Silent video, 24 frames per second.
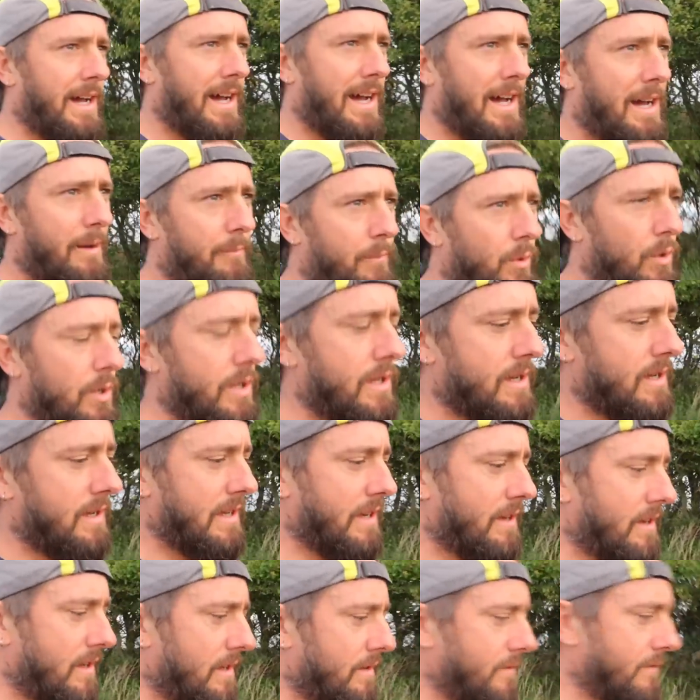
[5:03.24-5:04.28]
heart, but
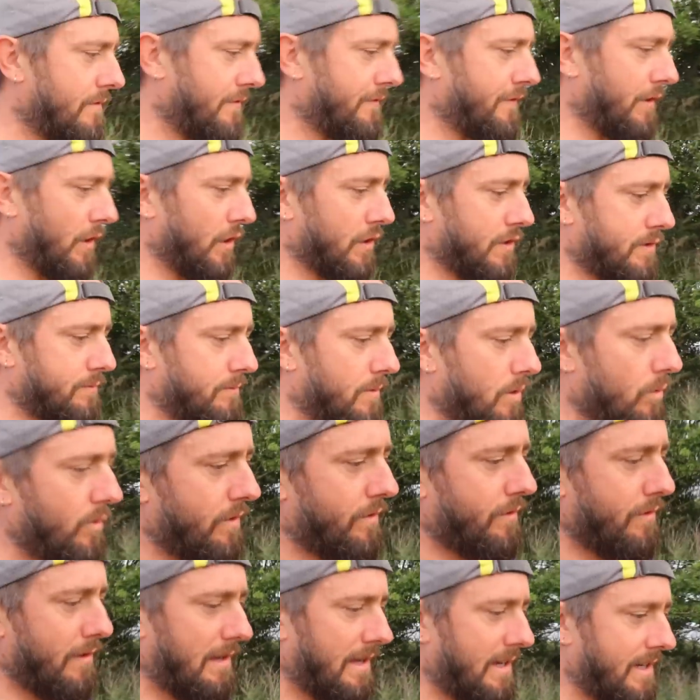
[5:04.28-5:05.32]
it fills me
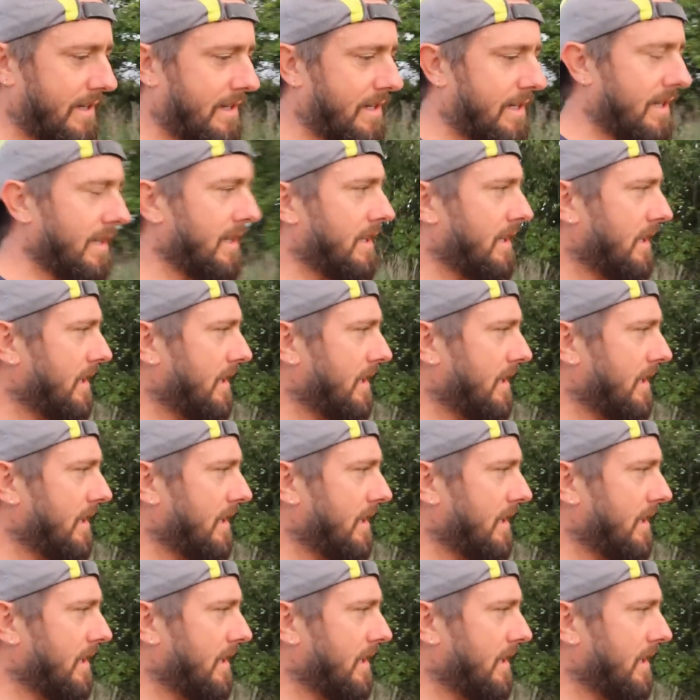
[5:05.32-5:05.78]
with like